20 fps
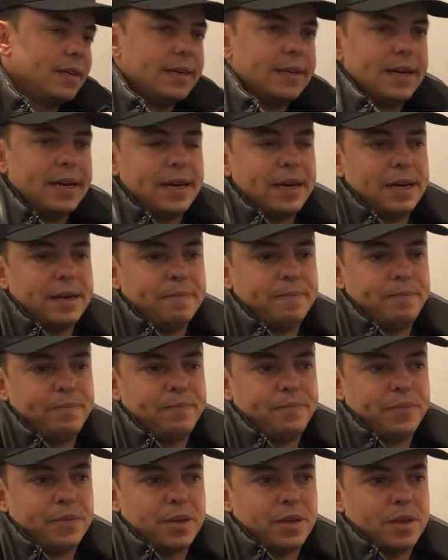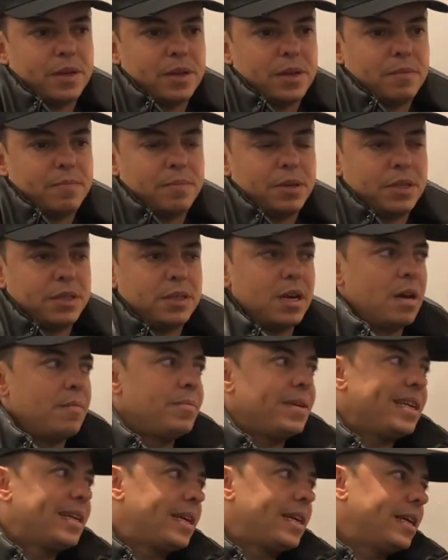But
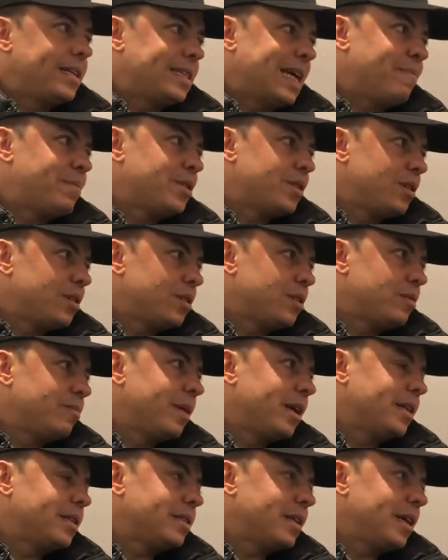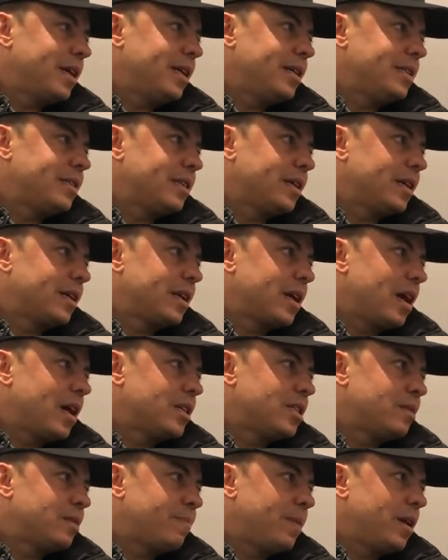Nicky's absence means that he's going to get a
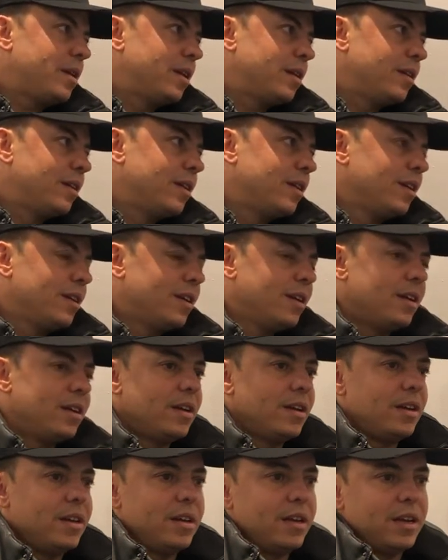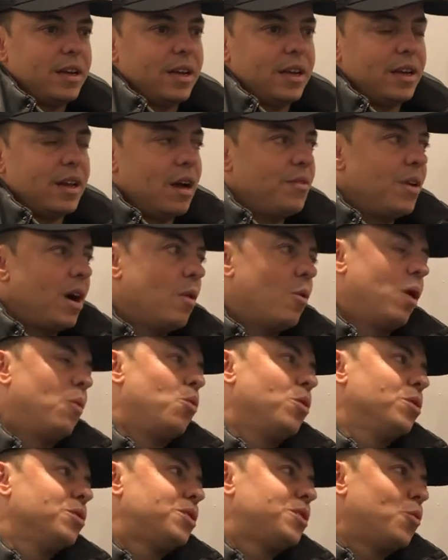spin, and you know, no one
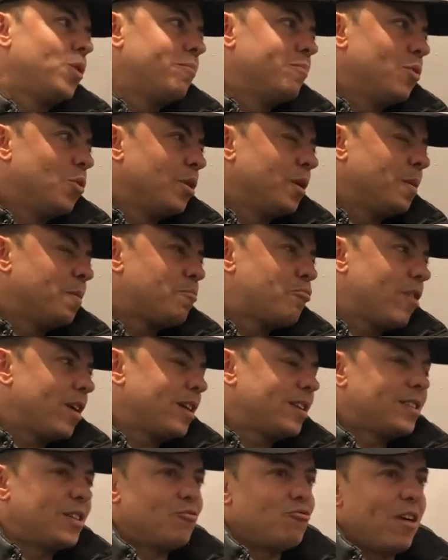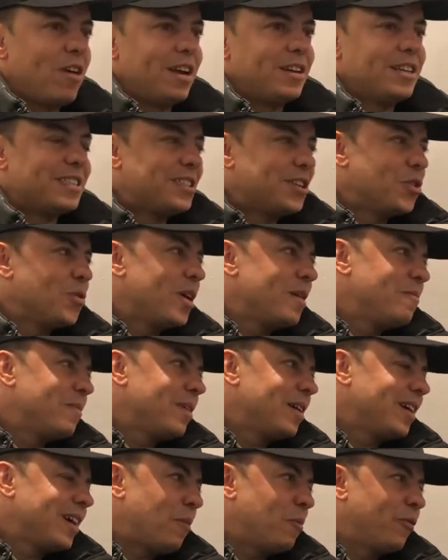wants to win more than Briggs. The rain has suited him
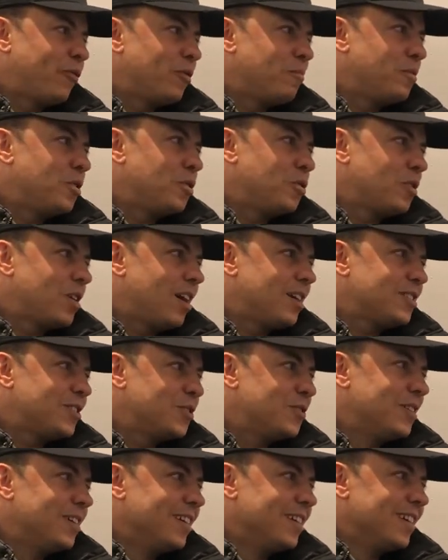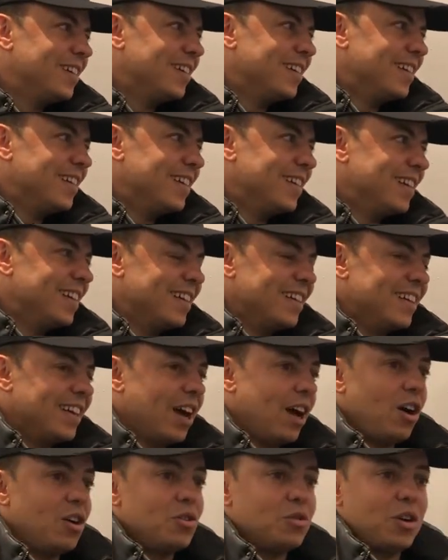coming from Newcastle.
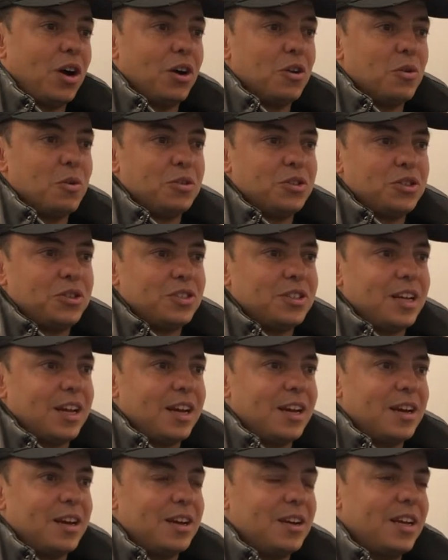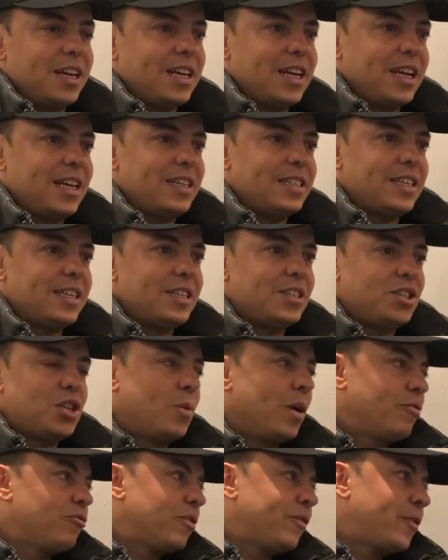I always used to. It's his
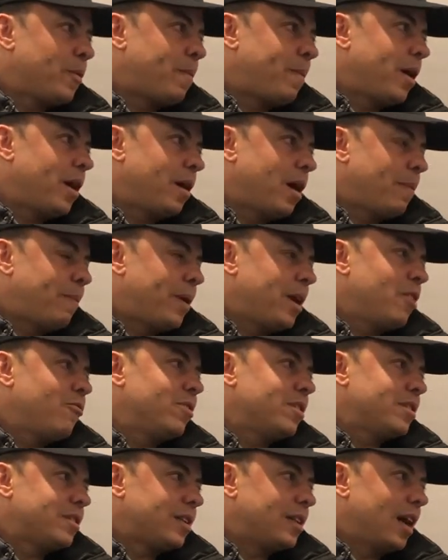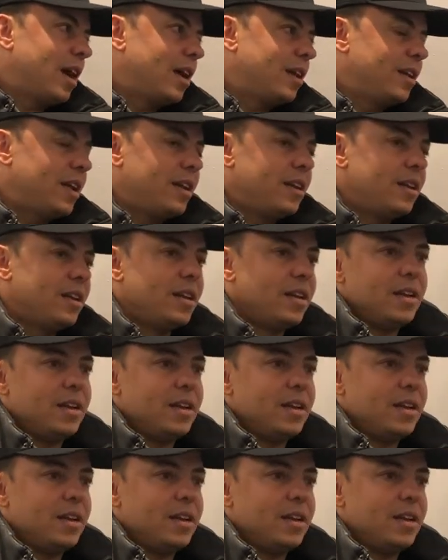200th appearance today, and